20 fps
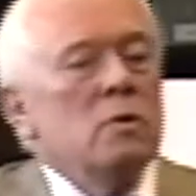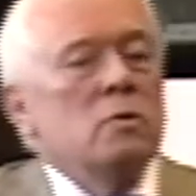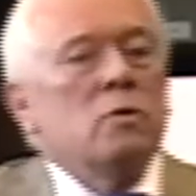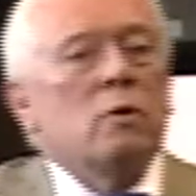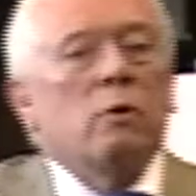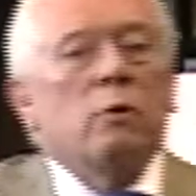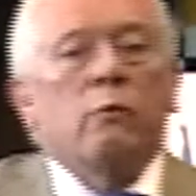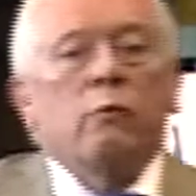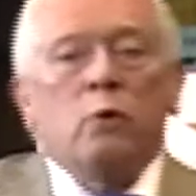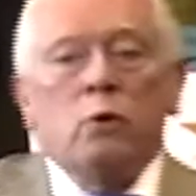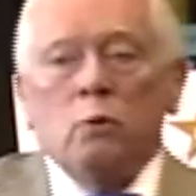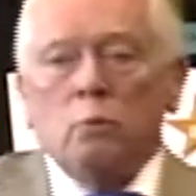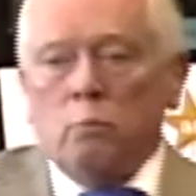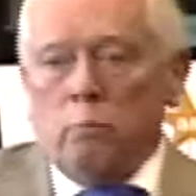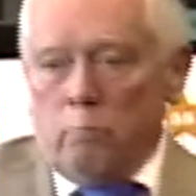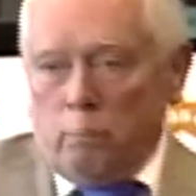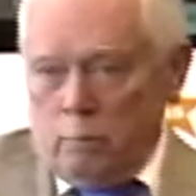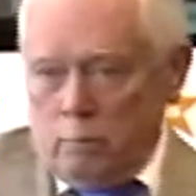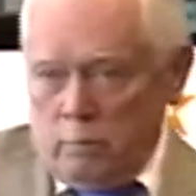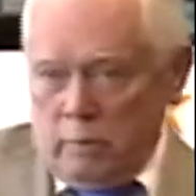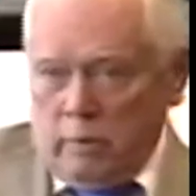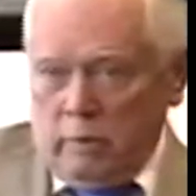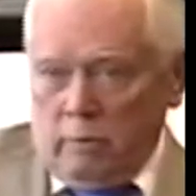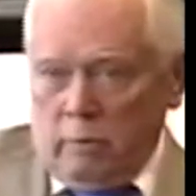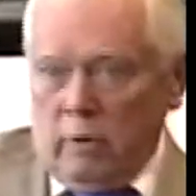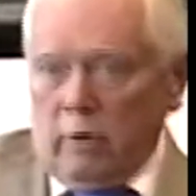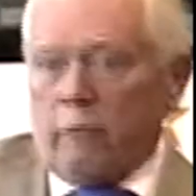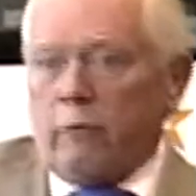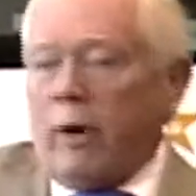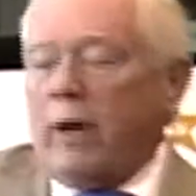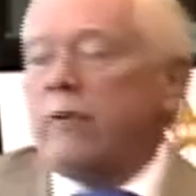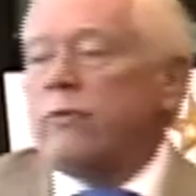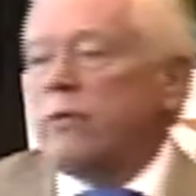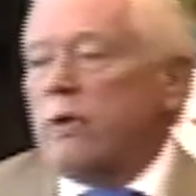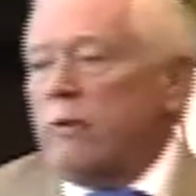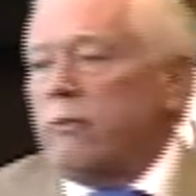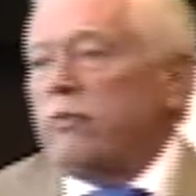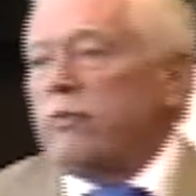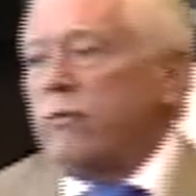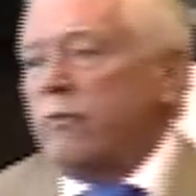So if you, your great
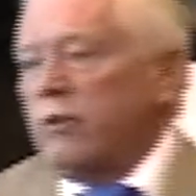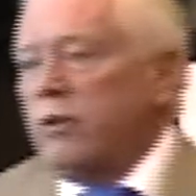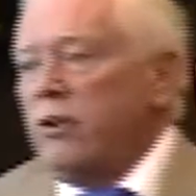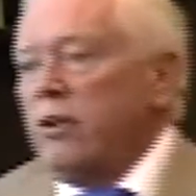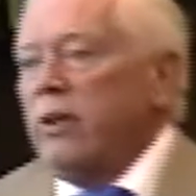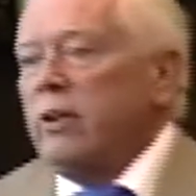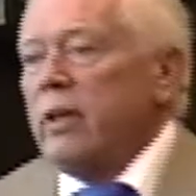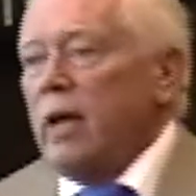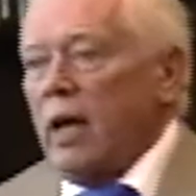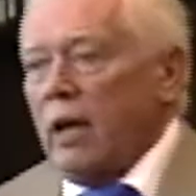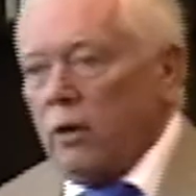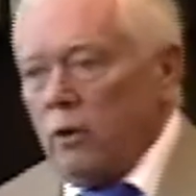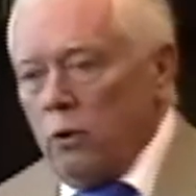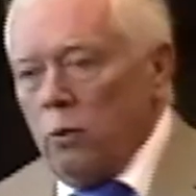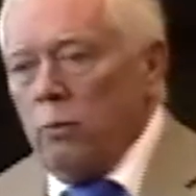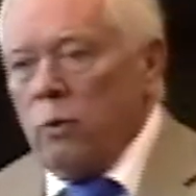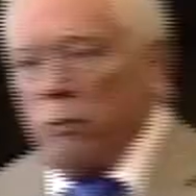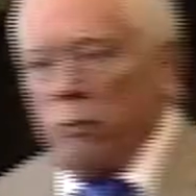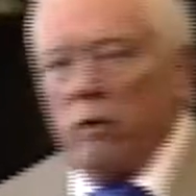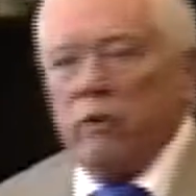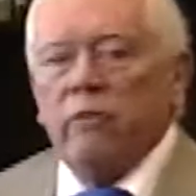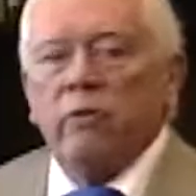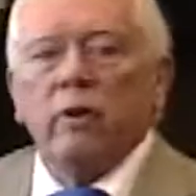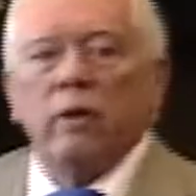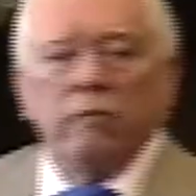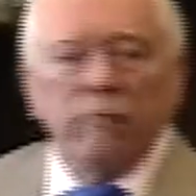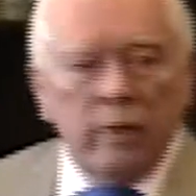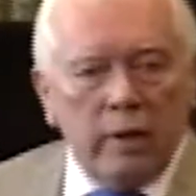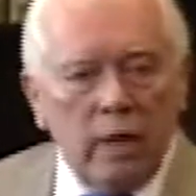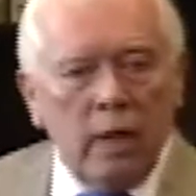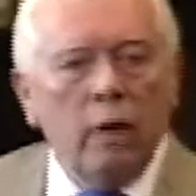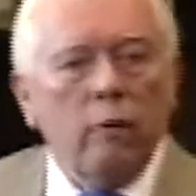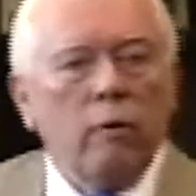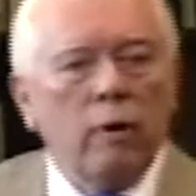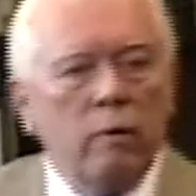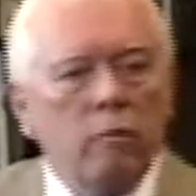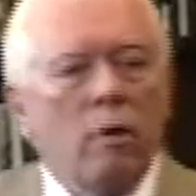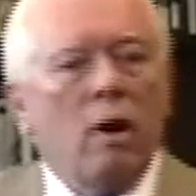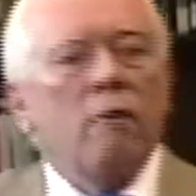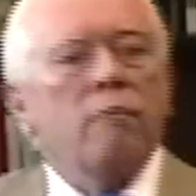service to Virginia Tech, you would receive the
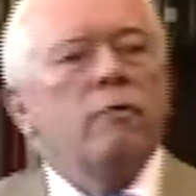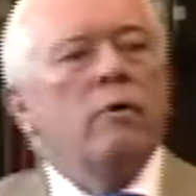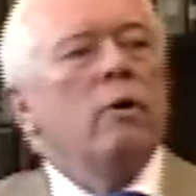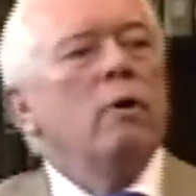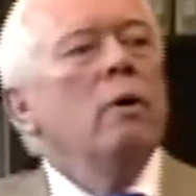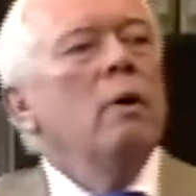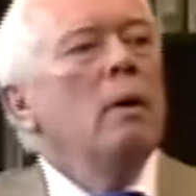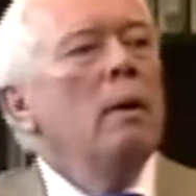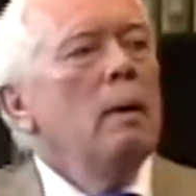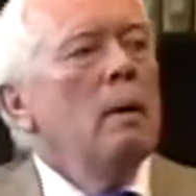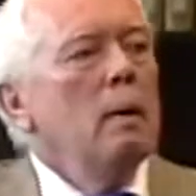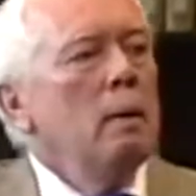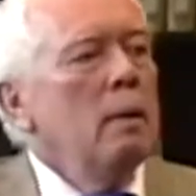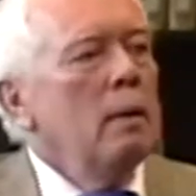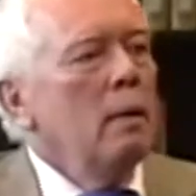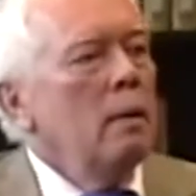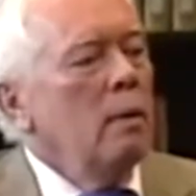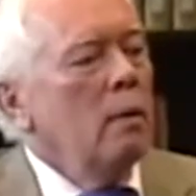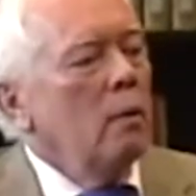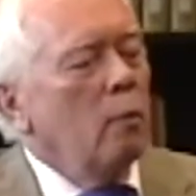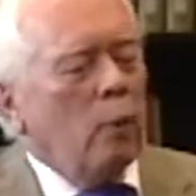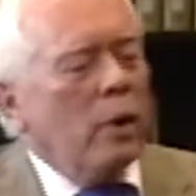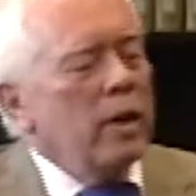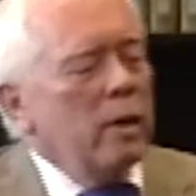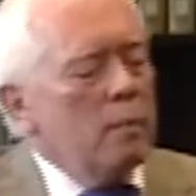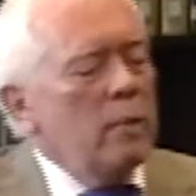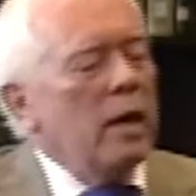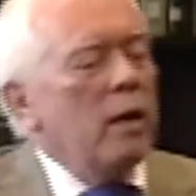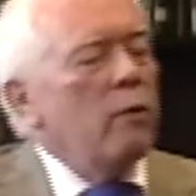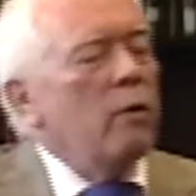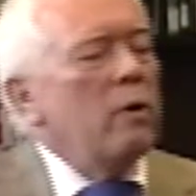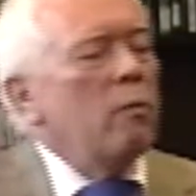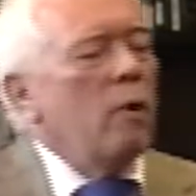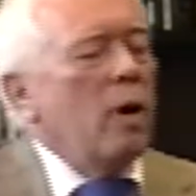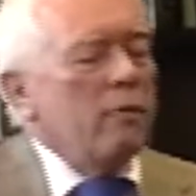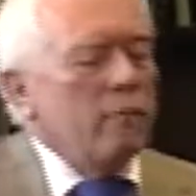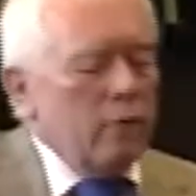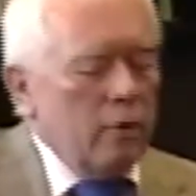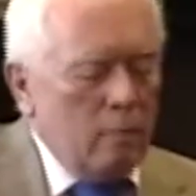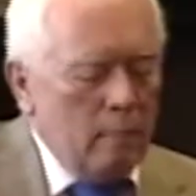Henry Ruffner, William Henry
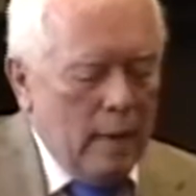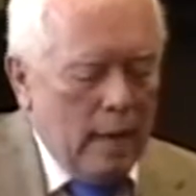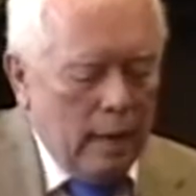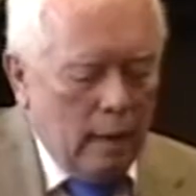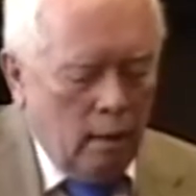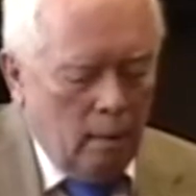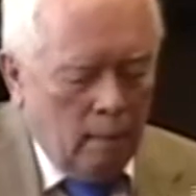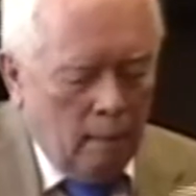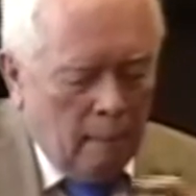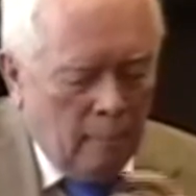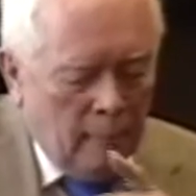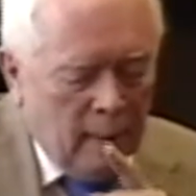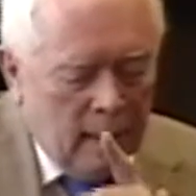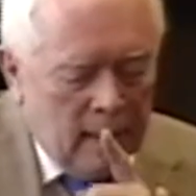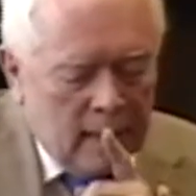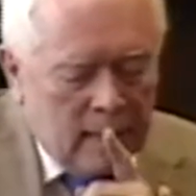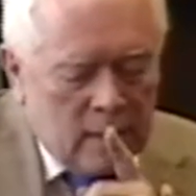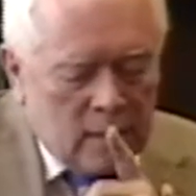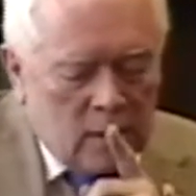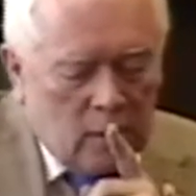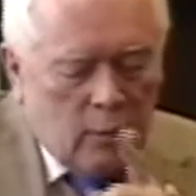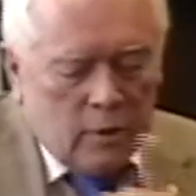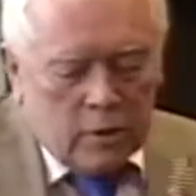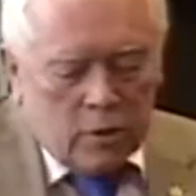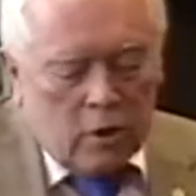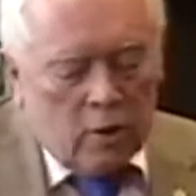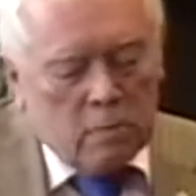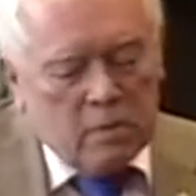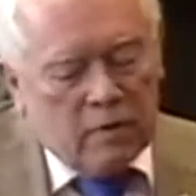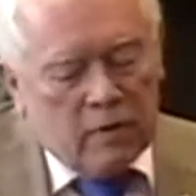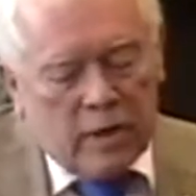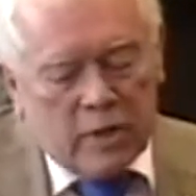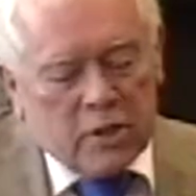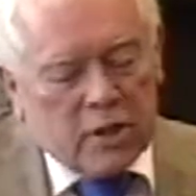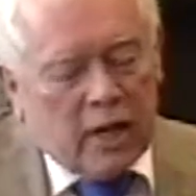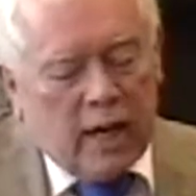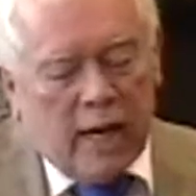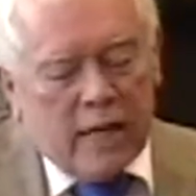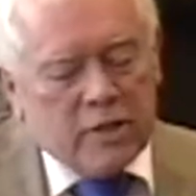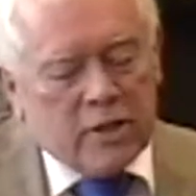Ruffner Medal. So in terms of
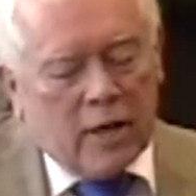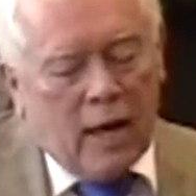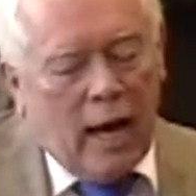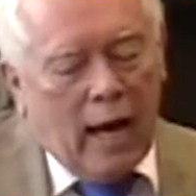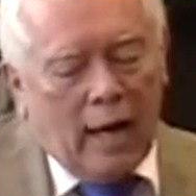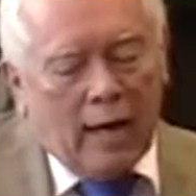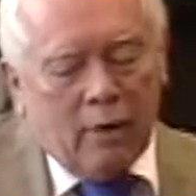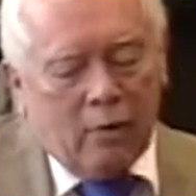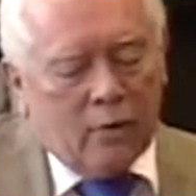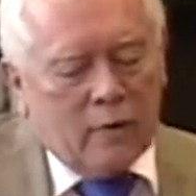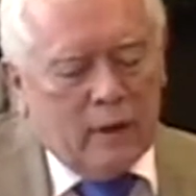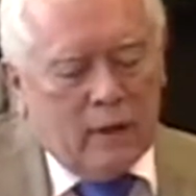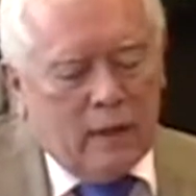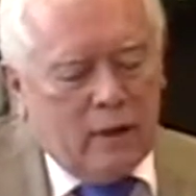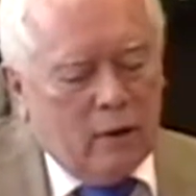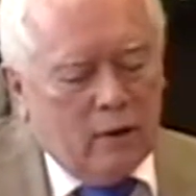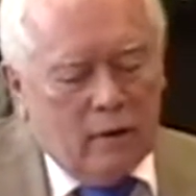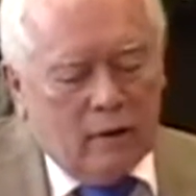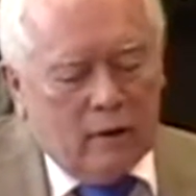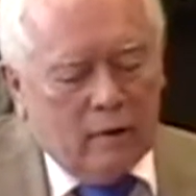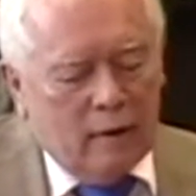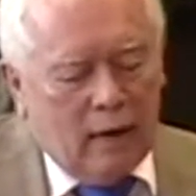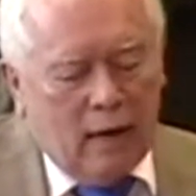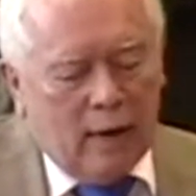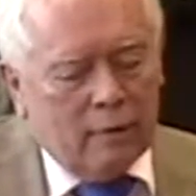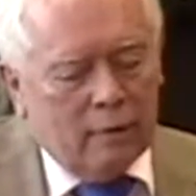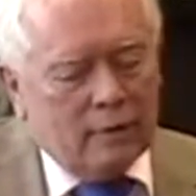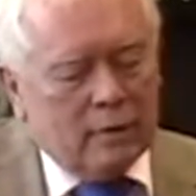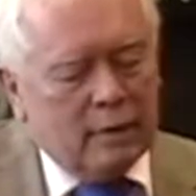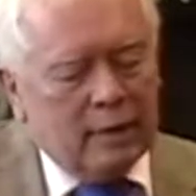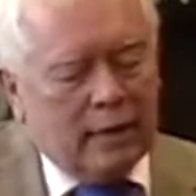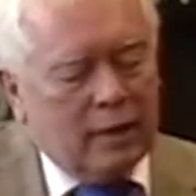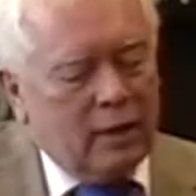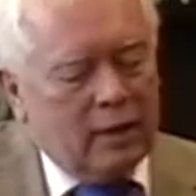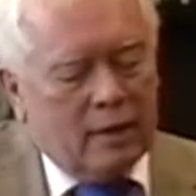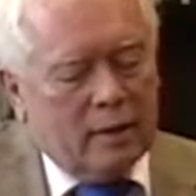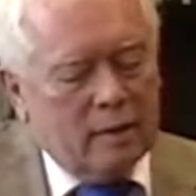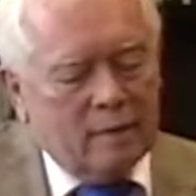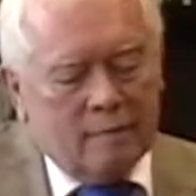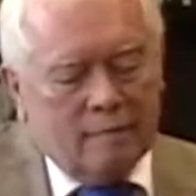education, I don't think you can, I don't think you
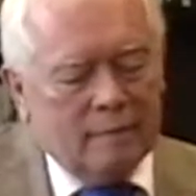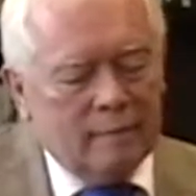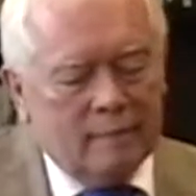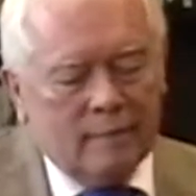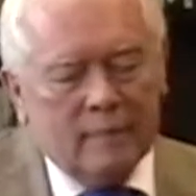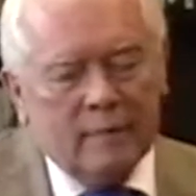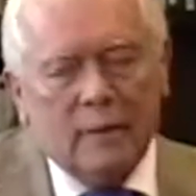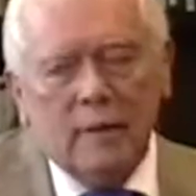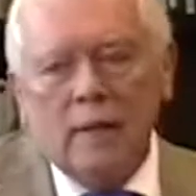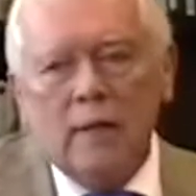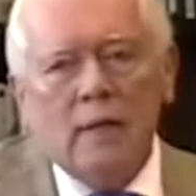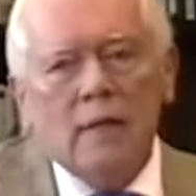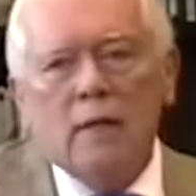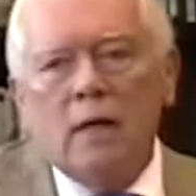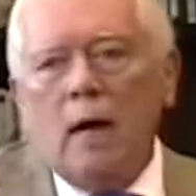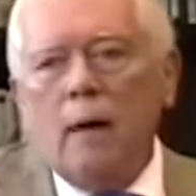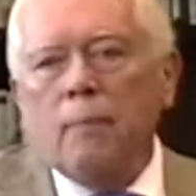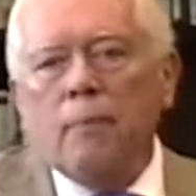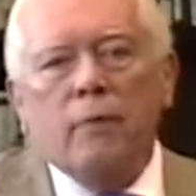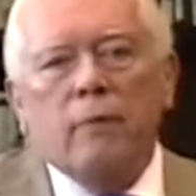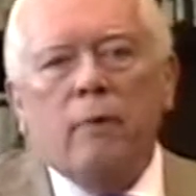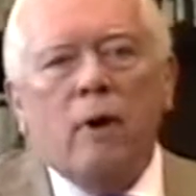can top the